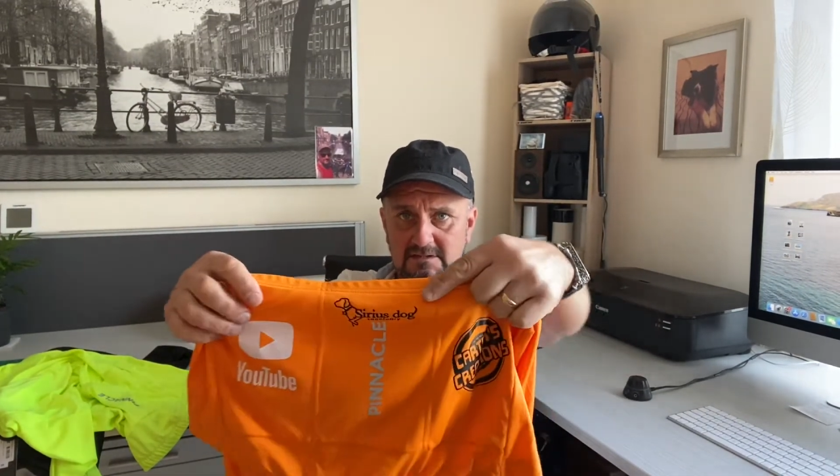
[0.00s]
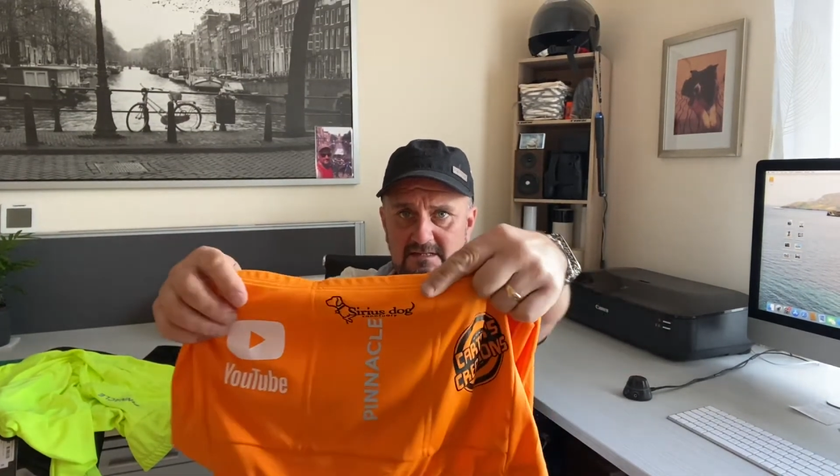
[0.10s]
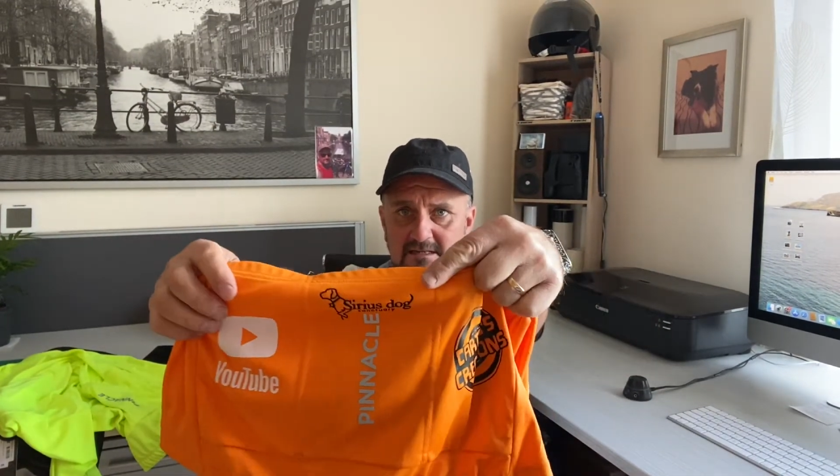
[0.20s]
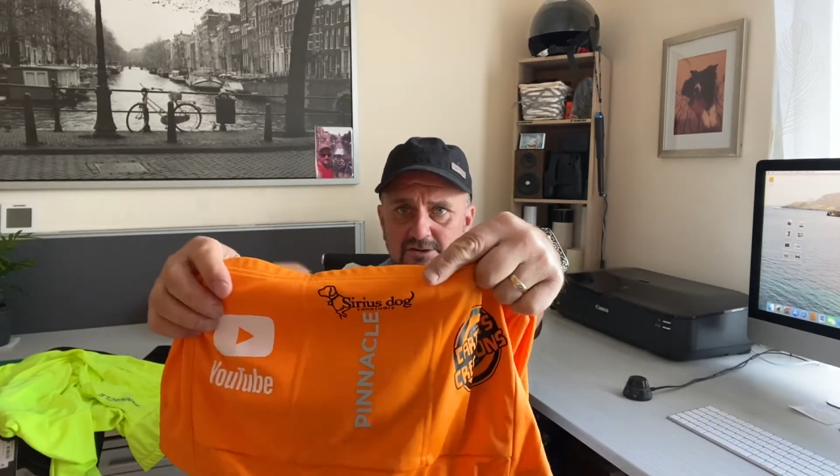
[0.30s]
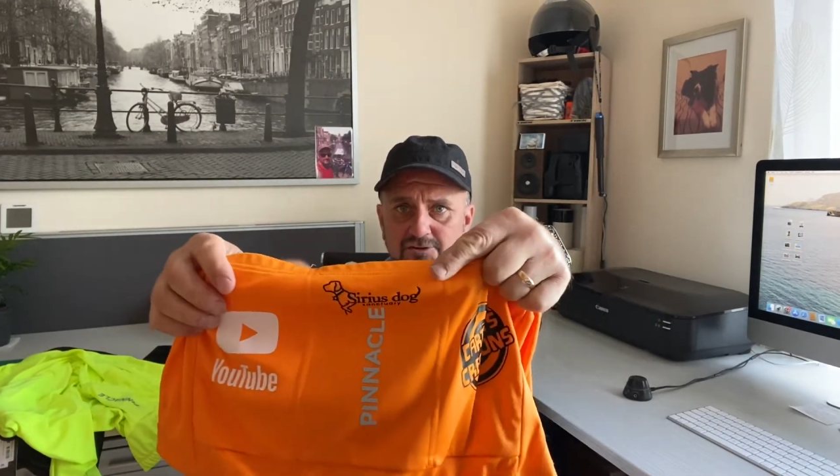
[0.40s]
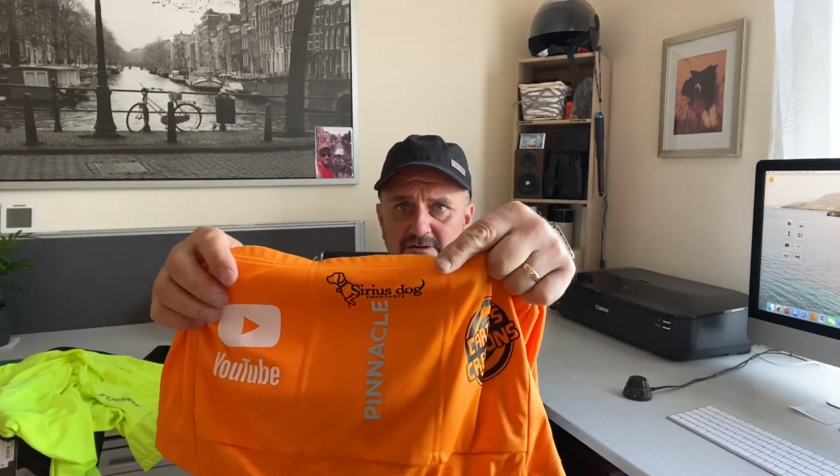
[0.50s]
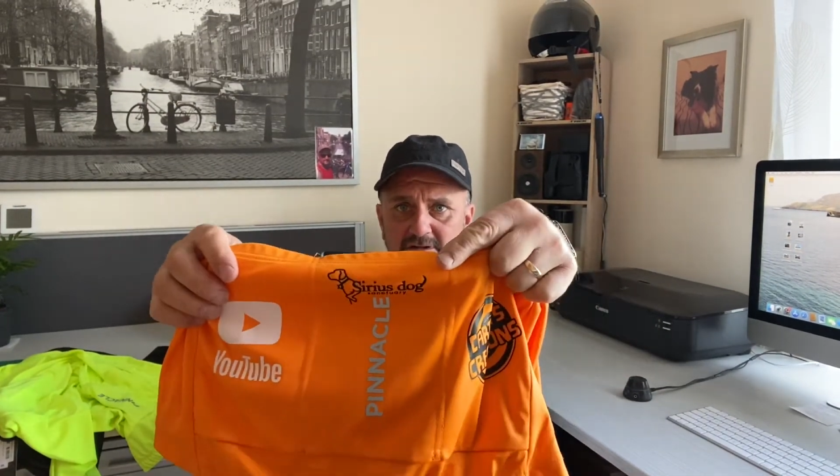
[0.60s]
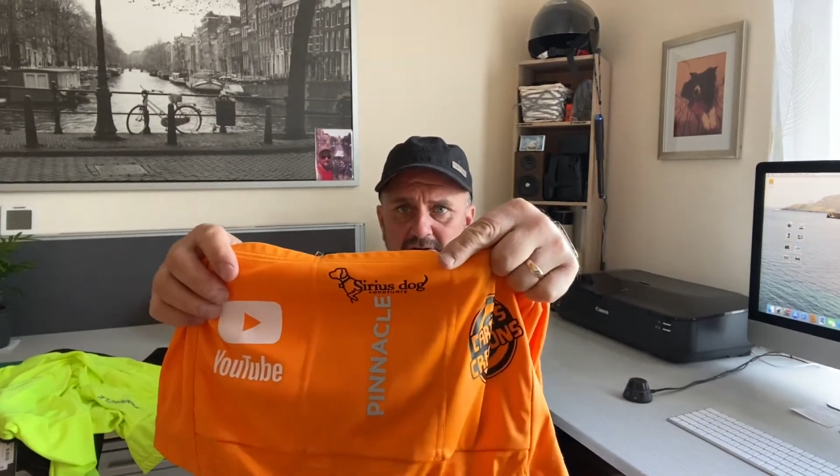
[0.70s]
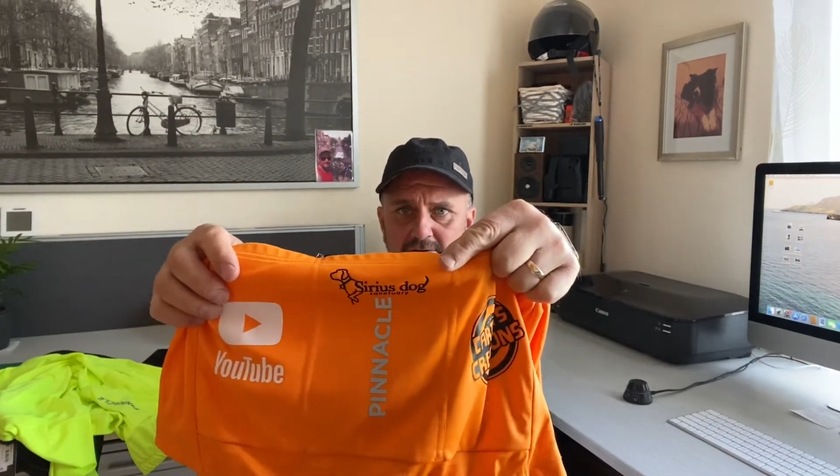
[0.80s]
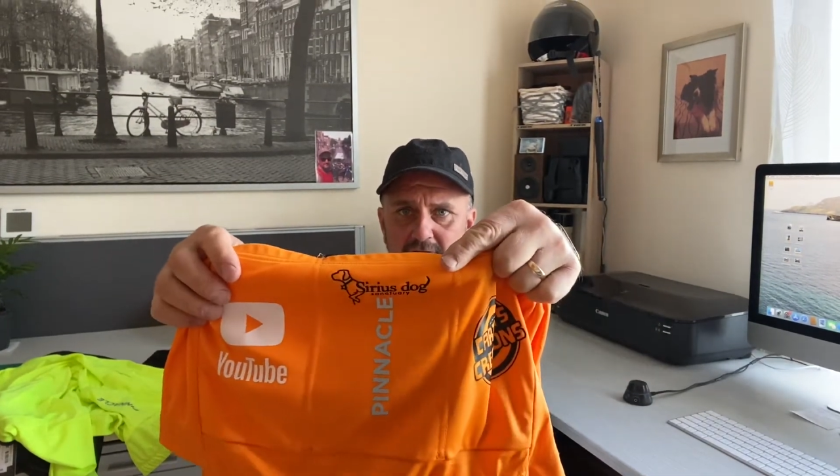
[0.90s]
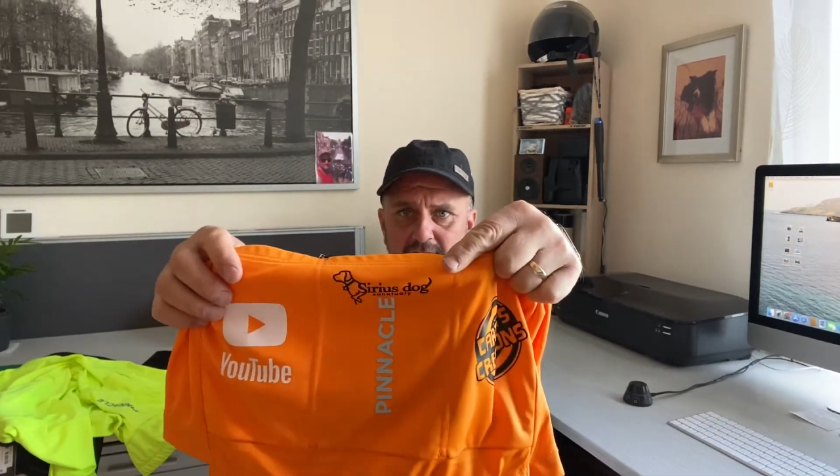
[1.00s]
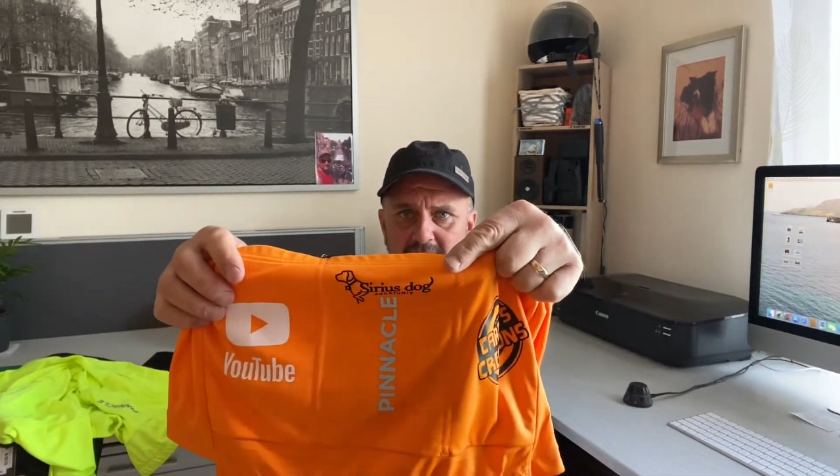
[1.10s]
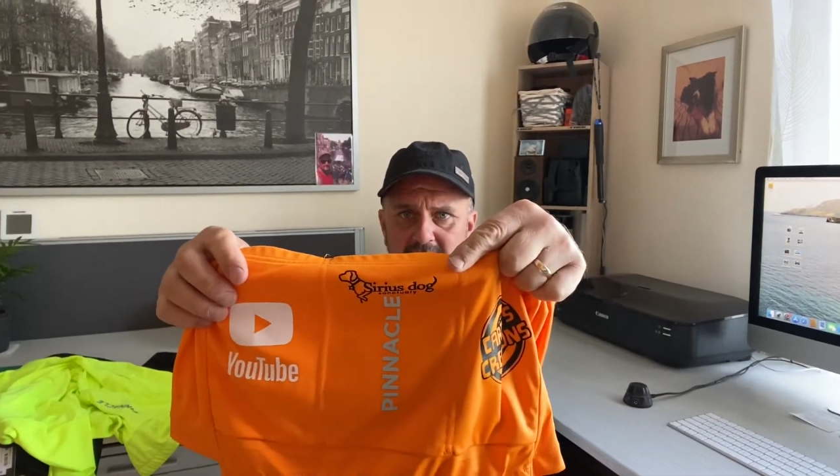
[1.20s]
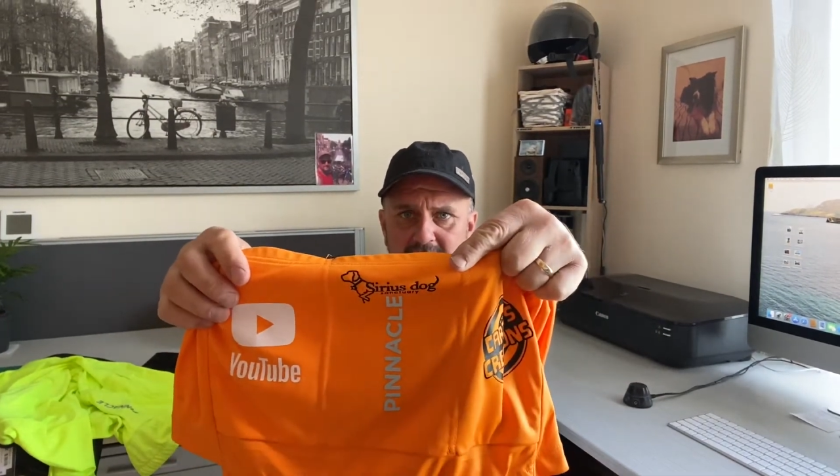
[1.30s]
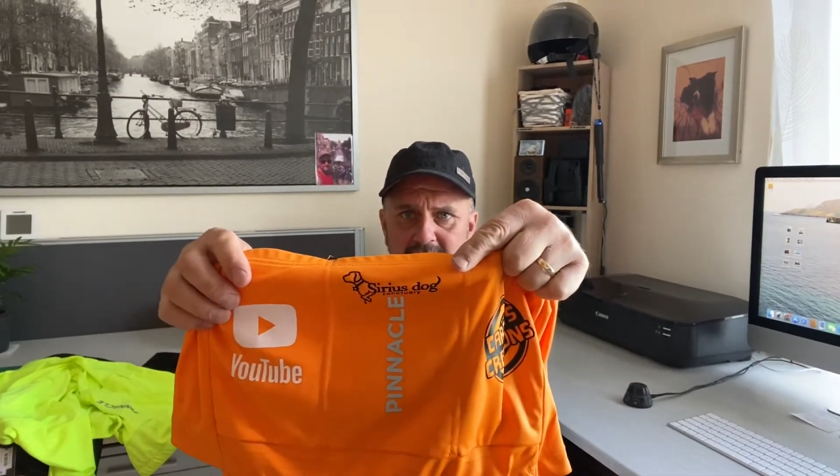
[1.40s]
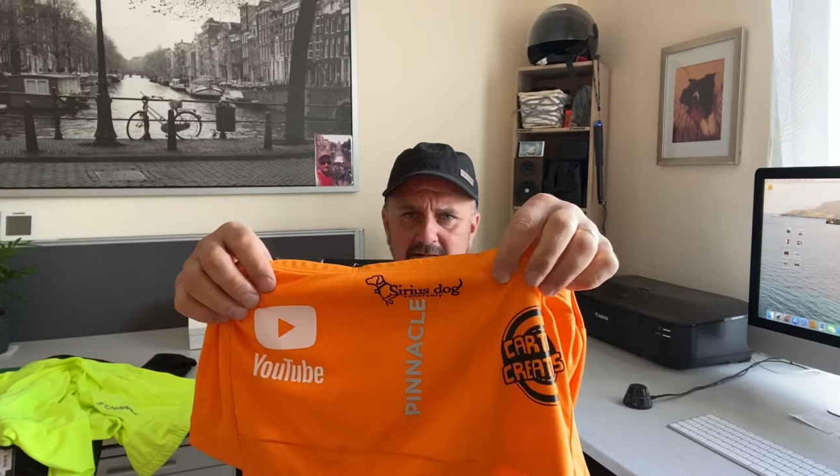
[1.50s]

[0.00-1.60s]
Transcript: Sanctuary logo there,